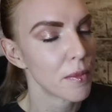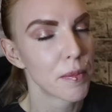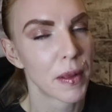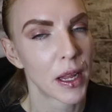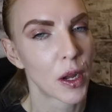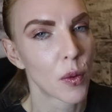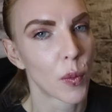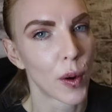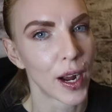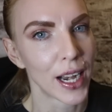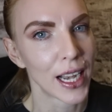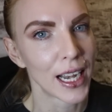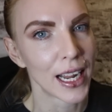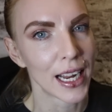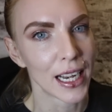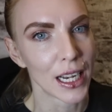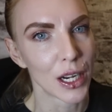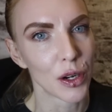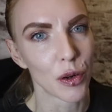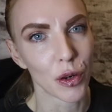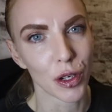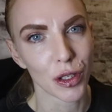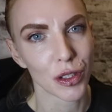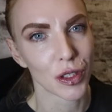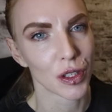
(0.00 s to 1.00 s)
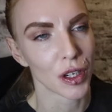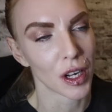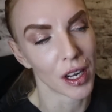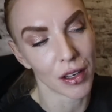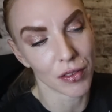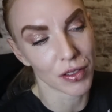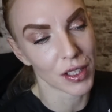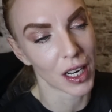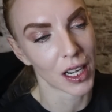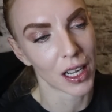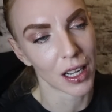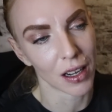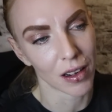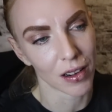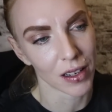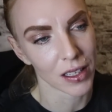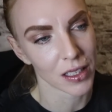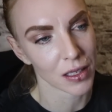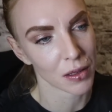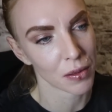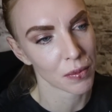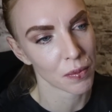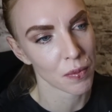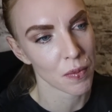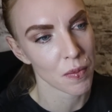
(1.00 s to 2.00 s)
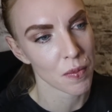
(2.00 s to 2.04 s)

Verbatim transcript: be quite lean in order to not have cellulite.